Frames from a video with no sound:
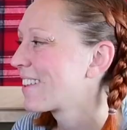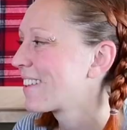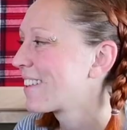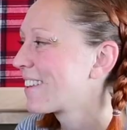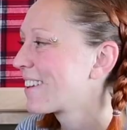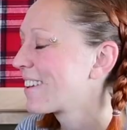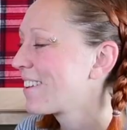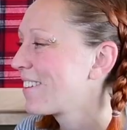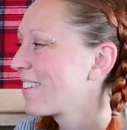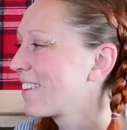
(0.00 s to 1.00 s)

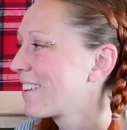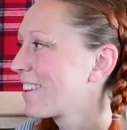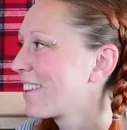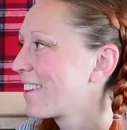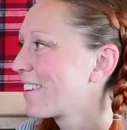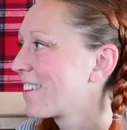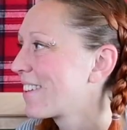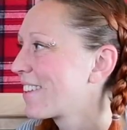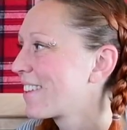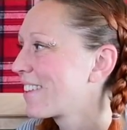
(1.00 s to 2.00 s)

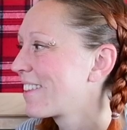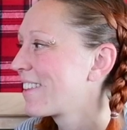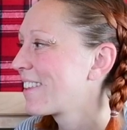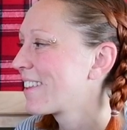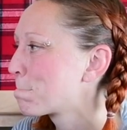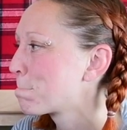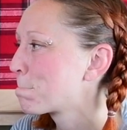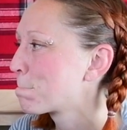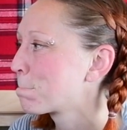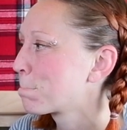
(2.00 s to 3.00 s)

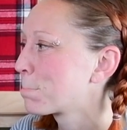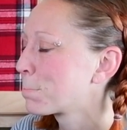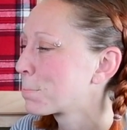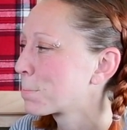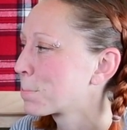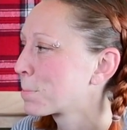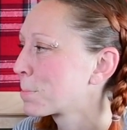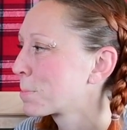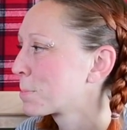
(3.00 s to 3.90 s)
This person isn't speaking.